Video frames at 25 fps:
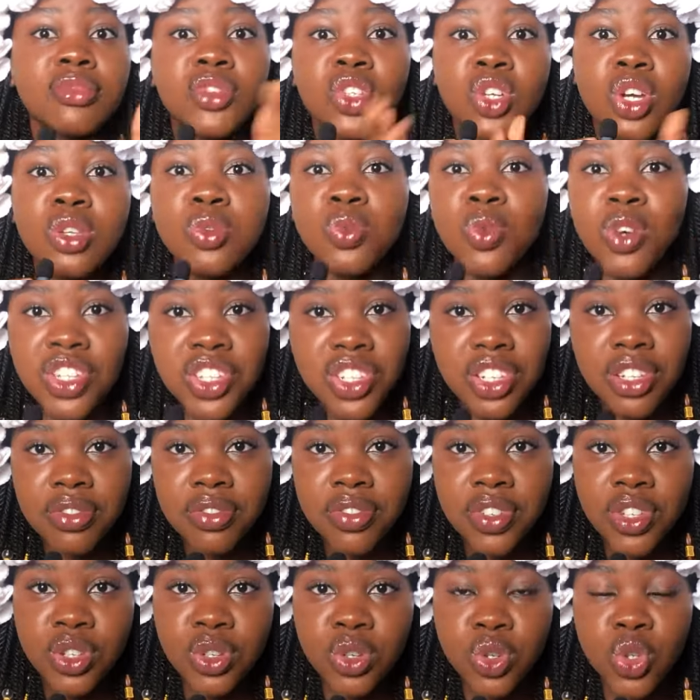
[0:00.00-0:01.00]
Just watch the
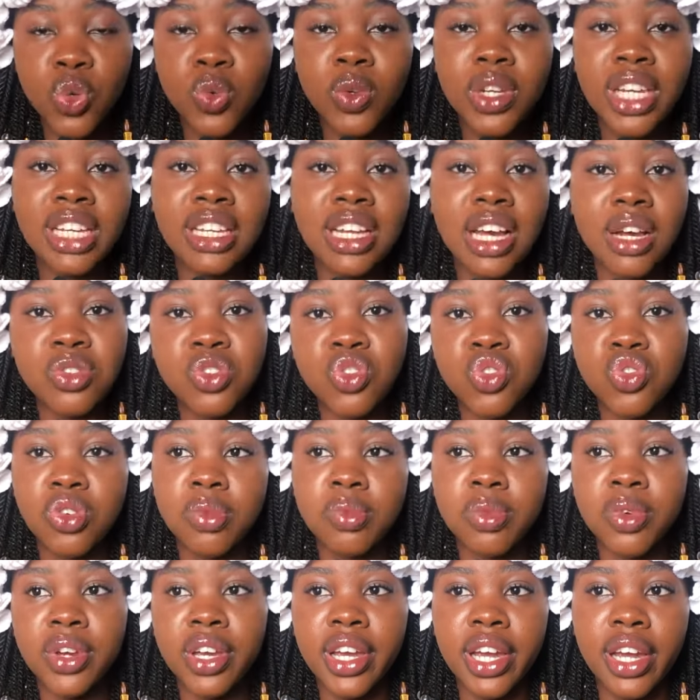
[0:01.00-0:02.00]
video. You will learn how to
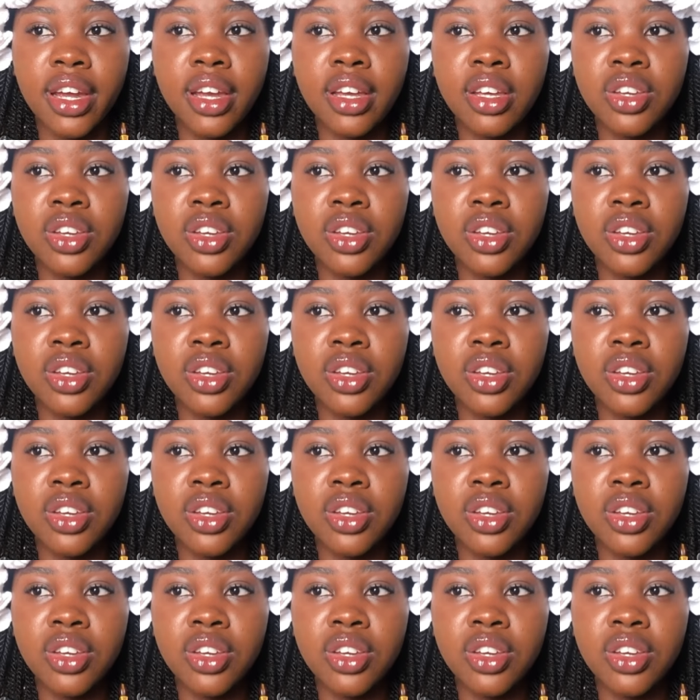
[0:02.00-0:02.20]
trim your hair.